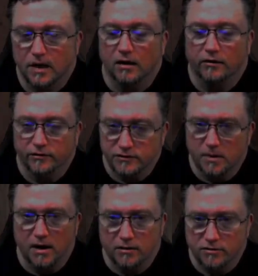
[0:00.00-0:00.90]
The
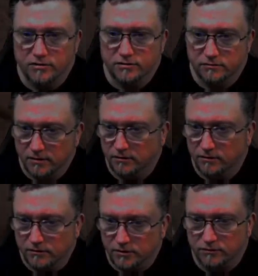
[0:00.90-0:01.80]
spiders, the
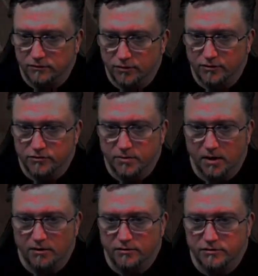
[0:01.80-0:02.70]
little critter
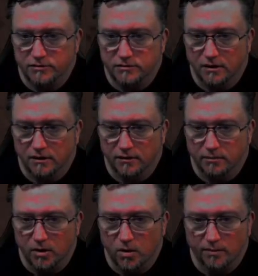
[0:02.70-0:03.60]
spiders that
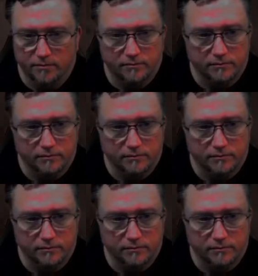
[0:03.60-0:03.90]
blow up,